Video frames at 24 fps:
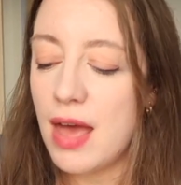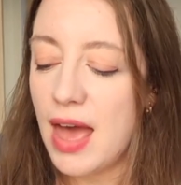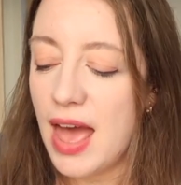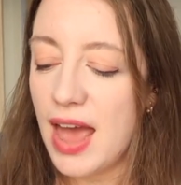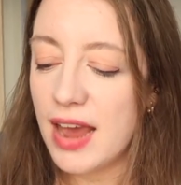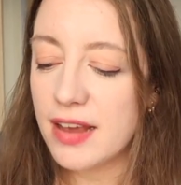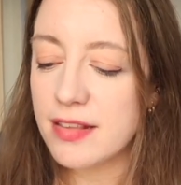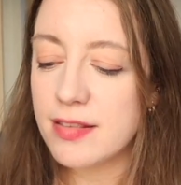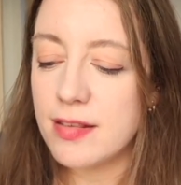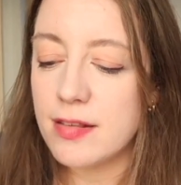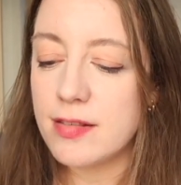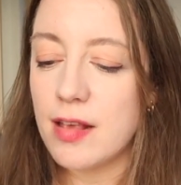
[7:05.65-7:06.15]

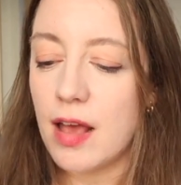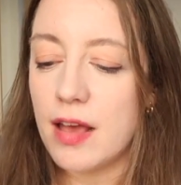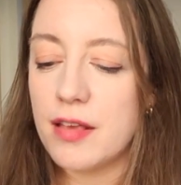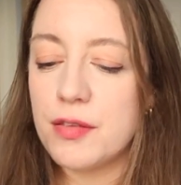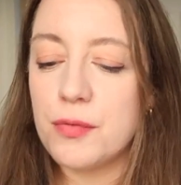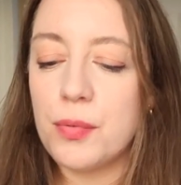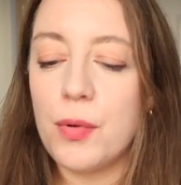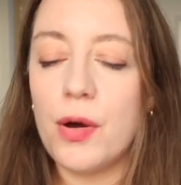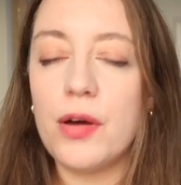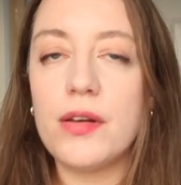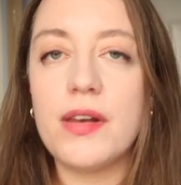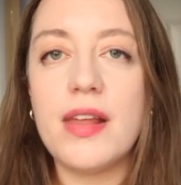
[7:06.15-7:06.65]

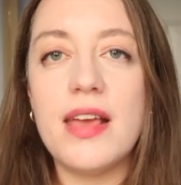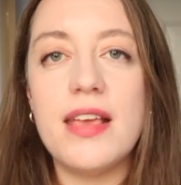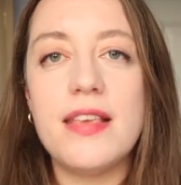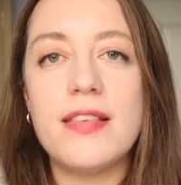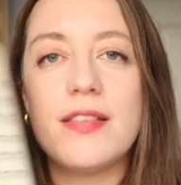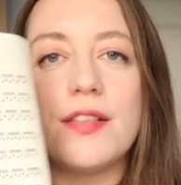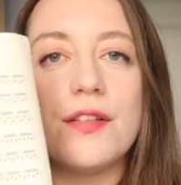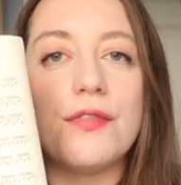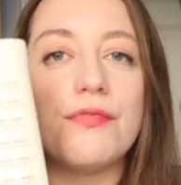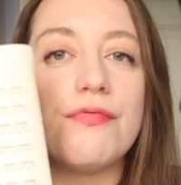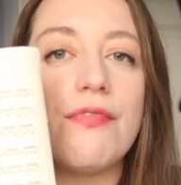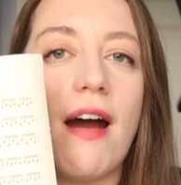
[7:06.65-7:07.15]
Exercise 1 is
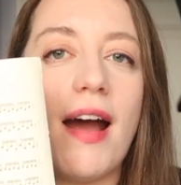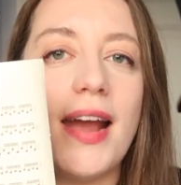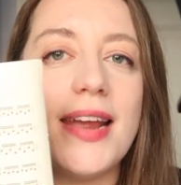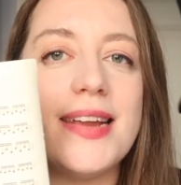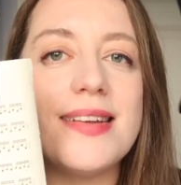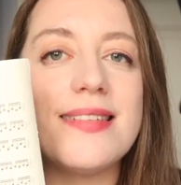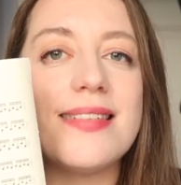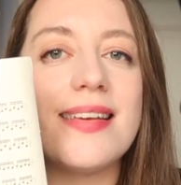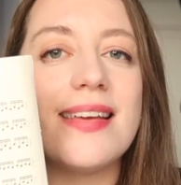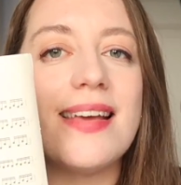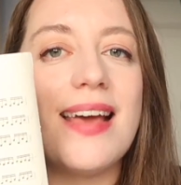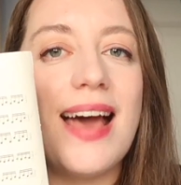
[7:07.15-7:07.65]
the
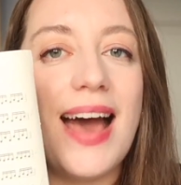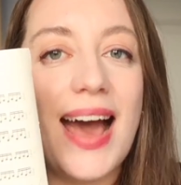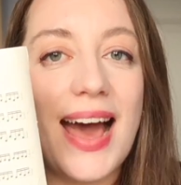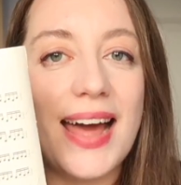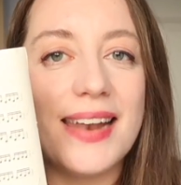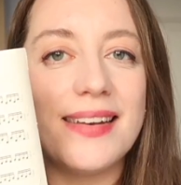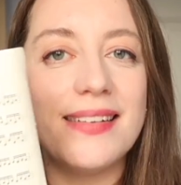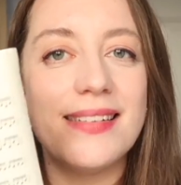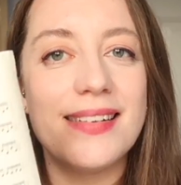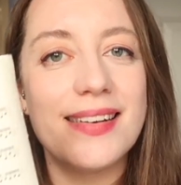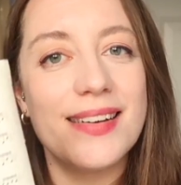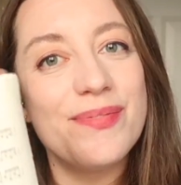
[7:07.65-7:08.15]
right
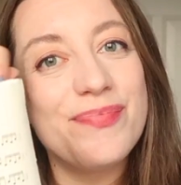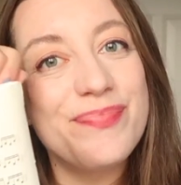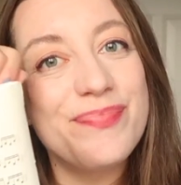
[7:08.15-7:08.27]
hand.